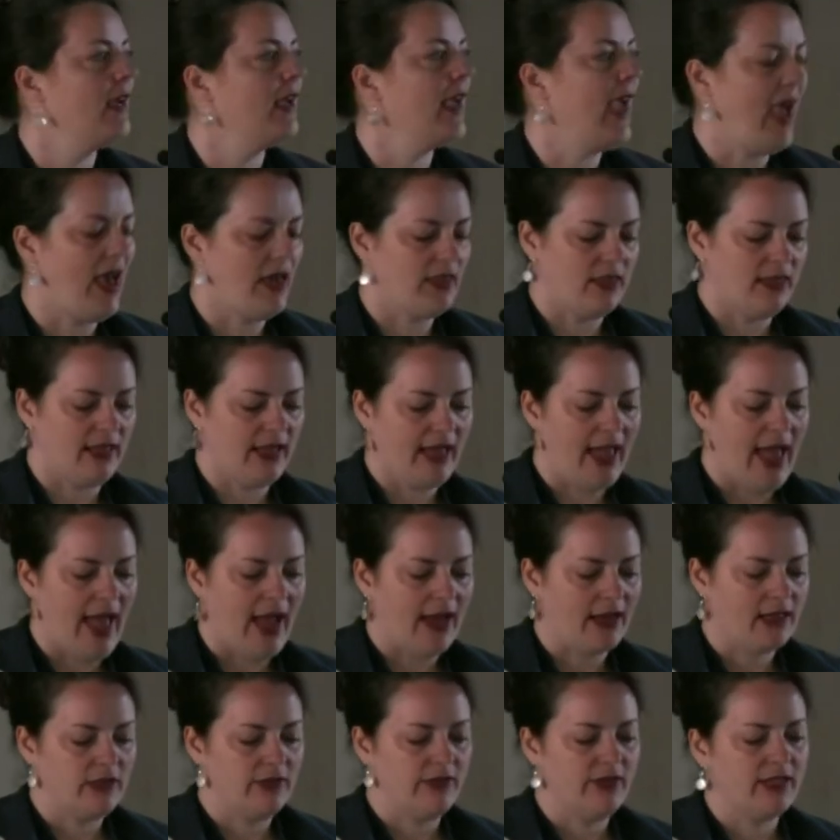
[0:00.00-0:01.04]
Catholic
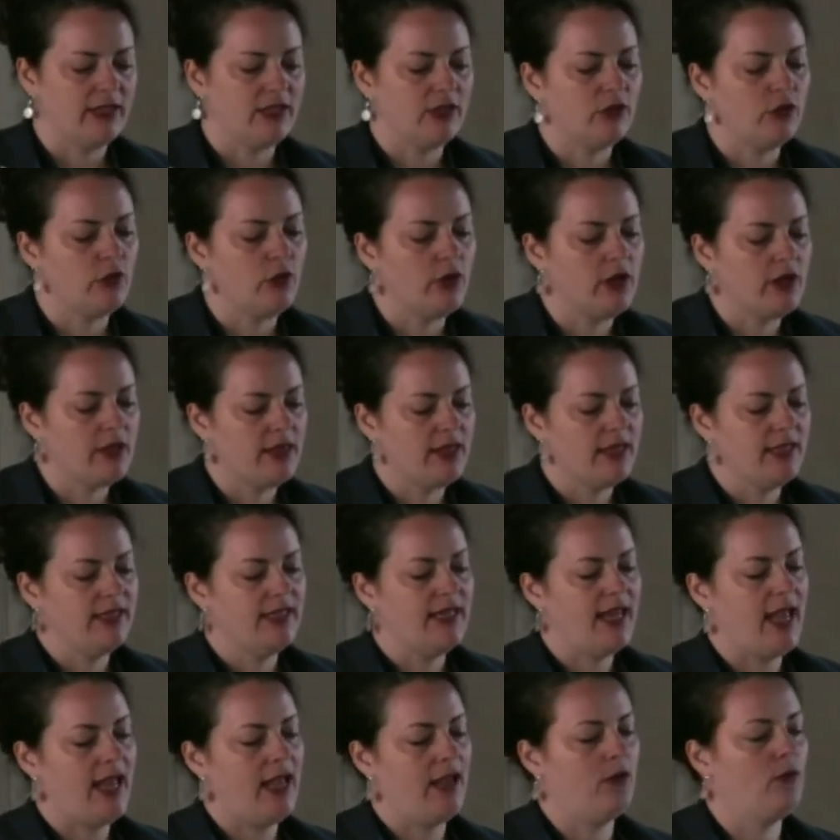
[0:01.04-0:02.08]
activist Dorothy
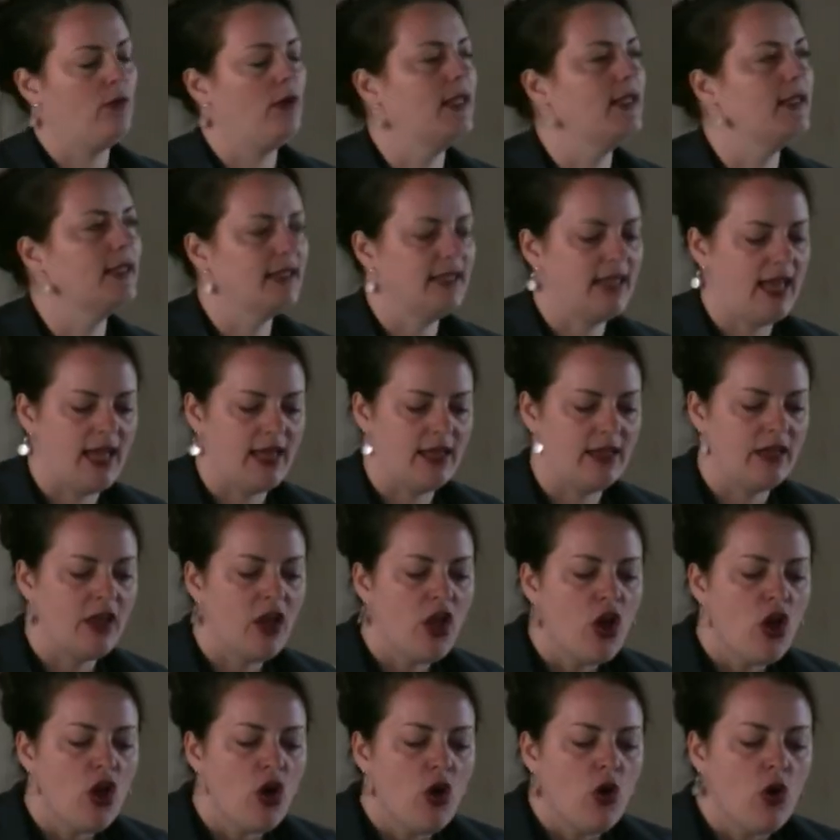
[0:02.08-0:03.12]
Day once said,
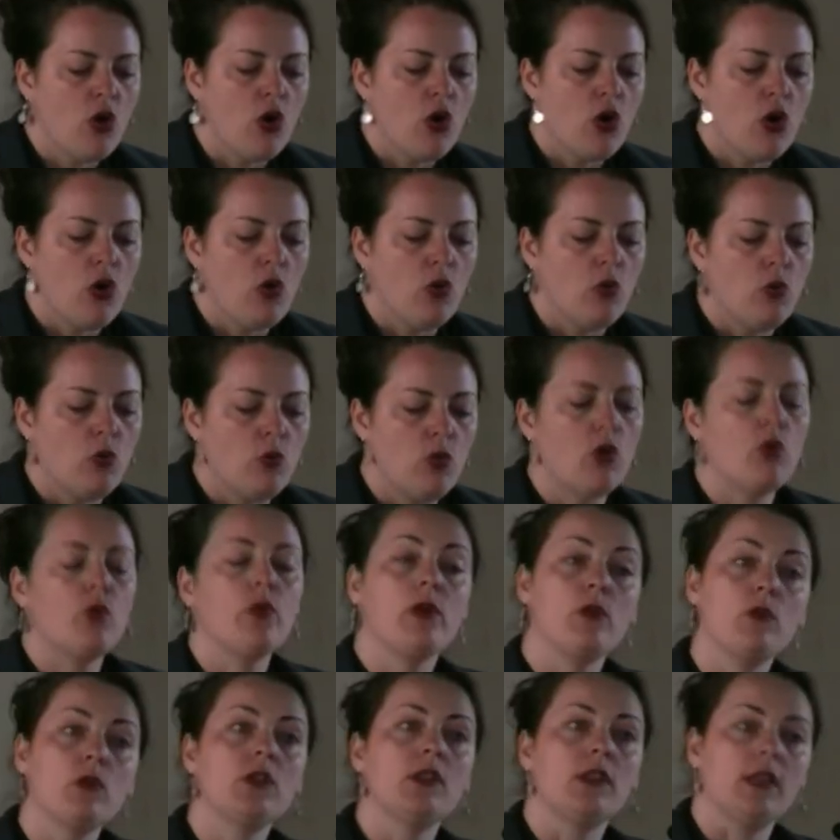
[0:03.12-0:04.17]
"What
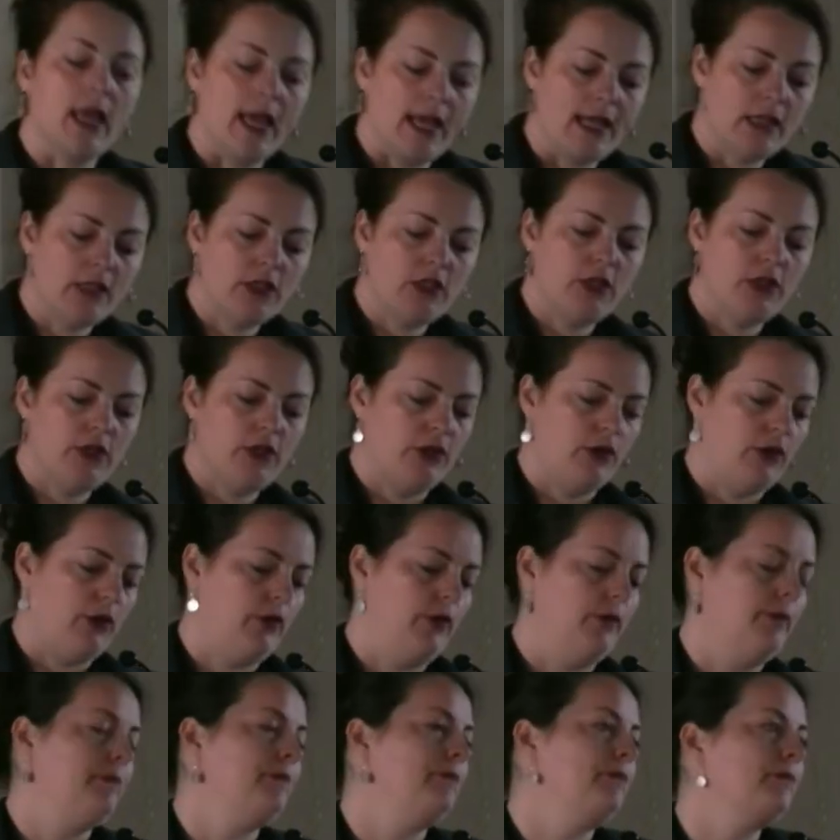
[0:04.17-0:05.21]
we would like to
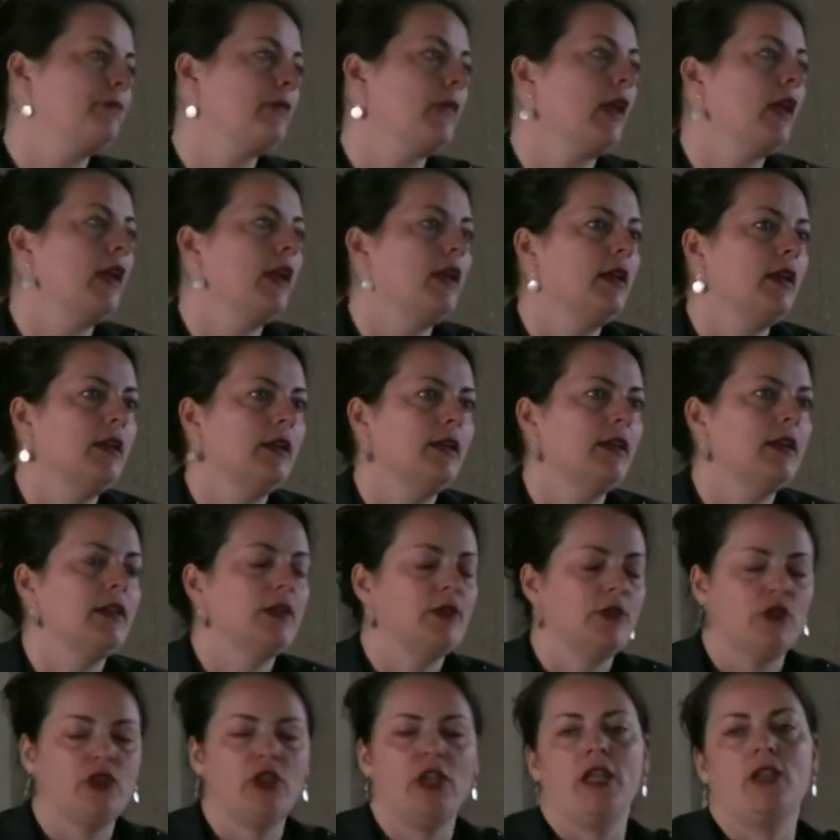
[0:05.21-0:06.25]
do
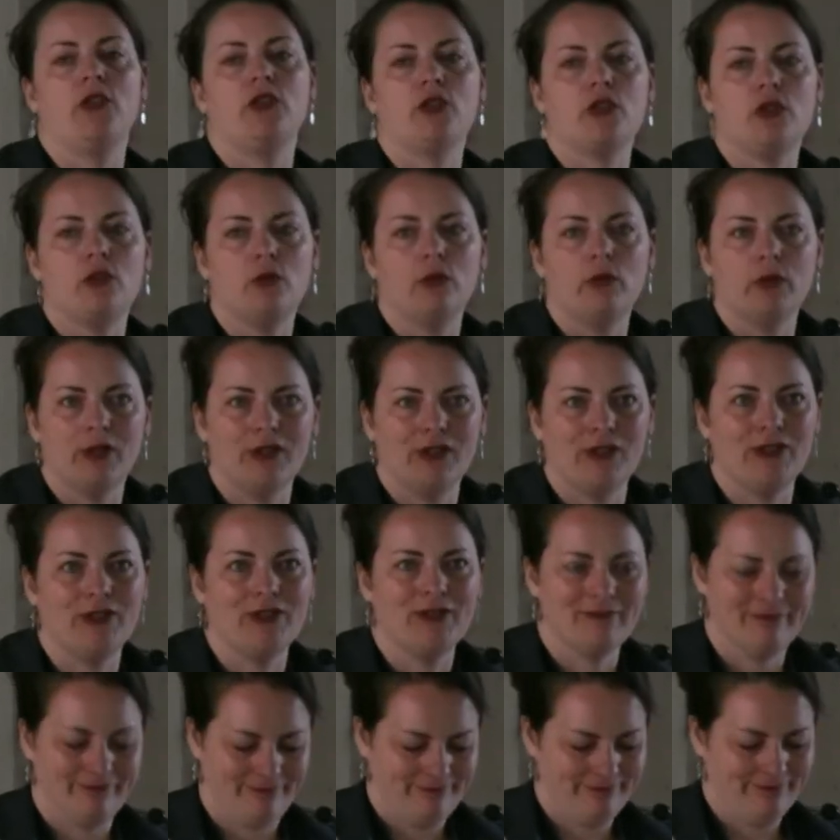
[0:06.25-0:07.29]
is change the
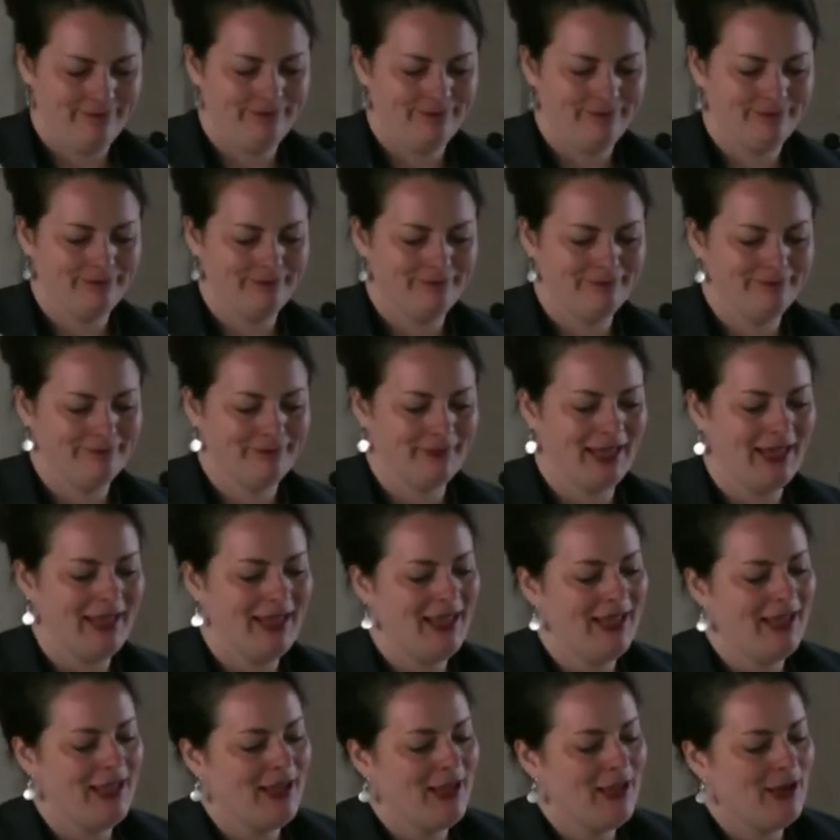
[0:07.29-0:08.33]
world.
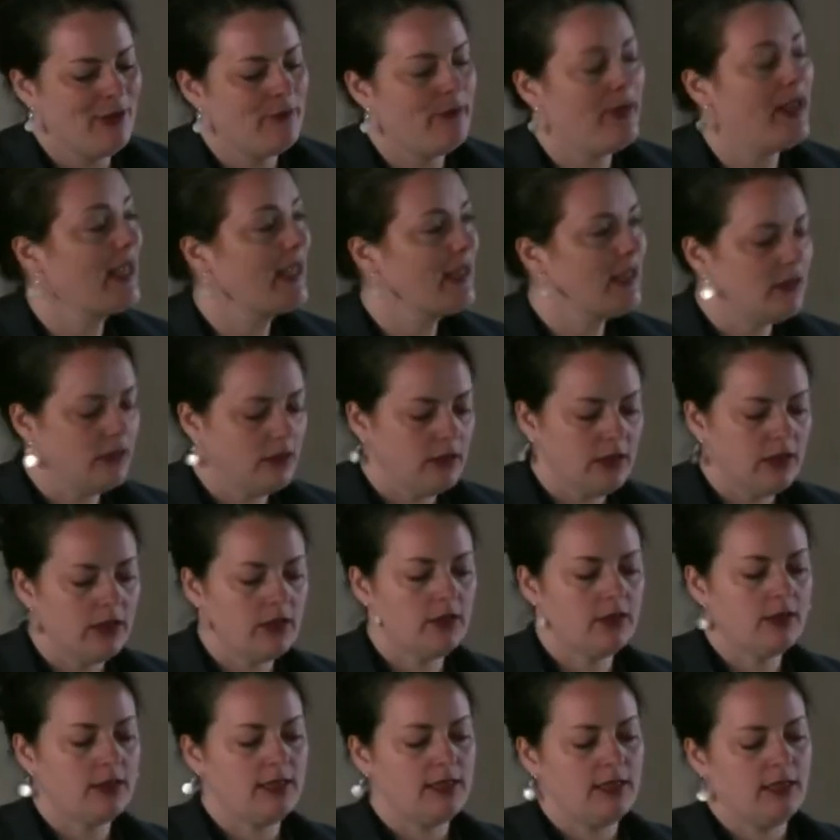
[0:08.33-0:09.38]
Make it a
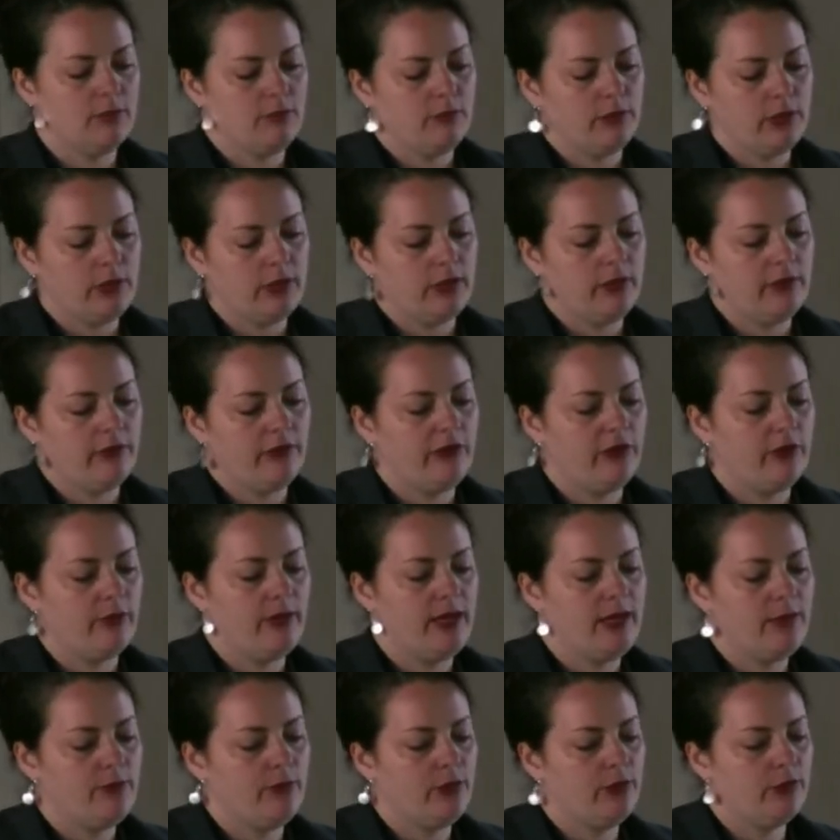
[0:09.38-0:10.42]
little simpler for
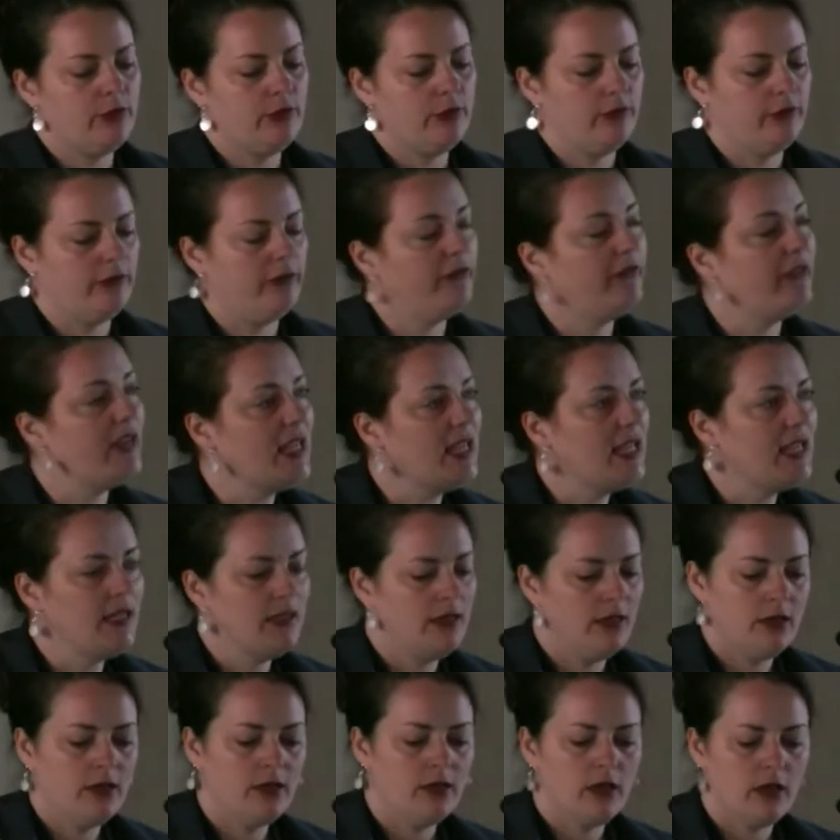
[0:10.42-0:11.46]
people to
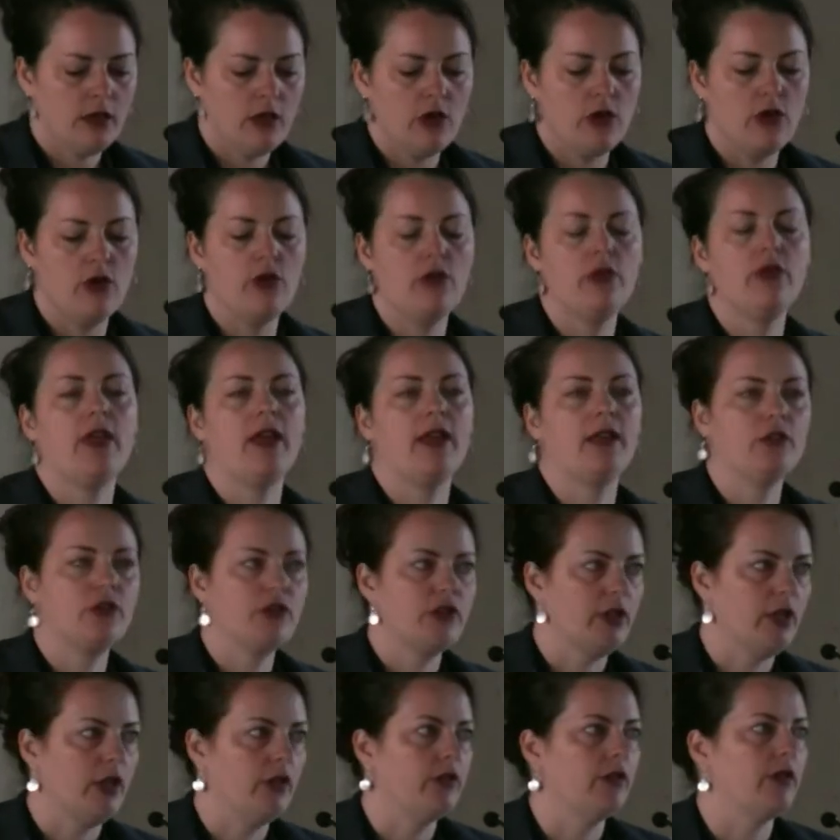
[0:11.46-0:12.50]
feed, clothe, and
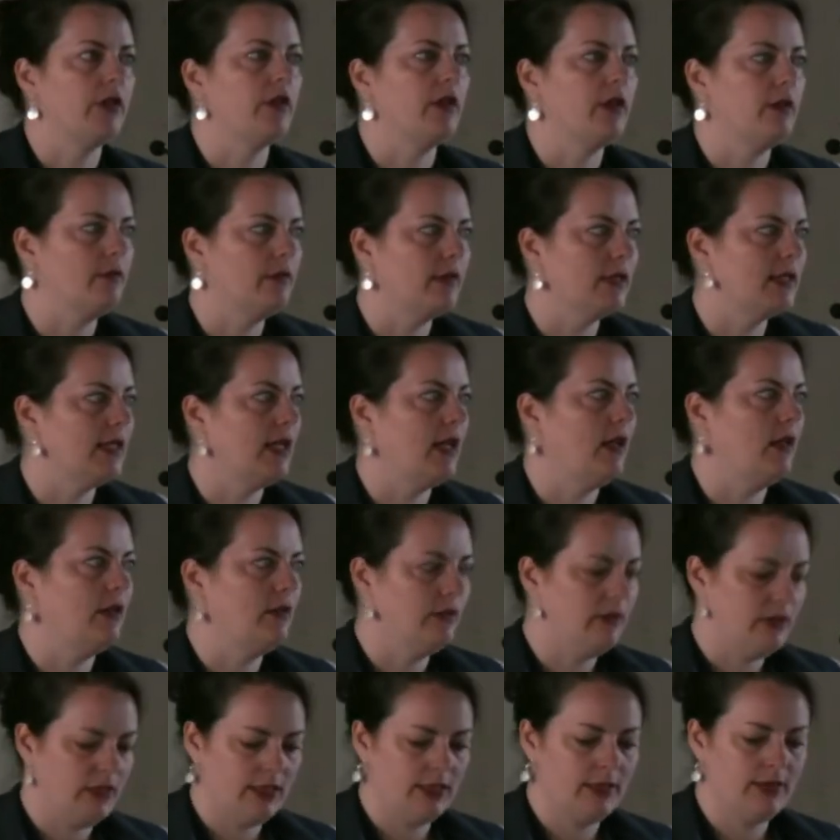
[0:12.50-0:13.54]
shelter
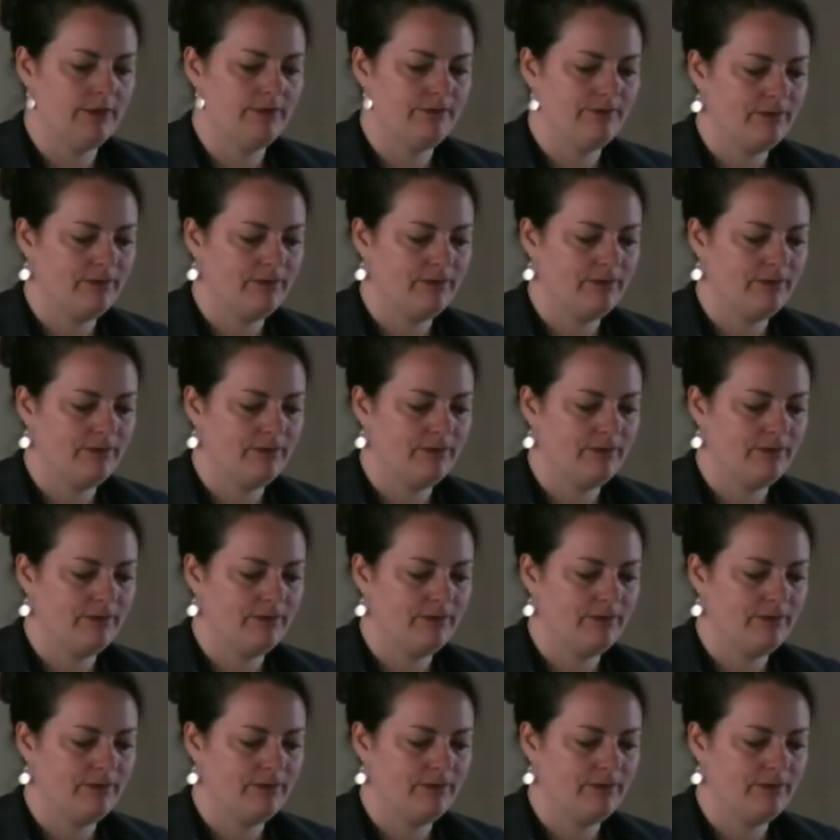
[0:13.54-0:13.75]
themselves.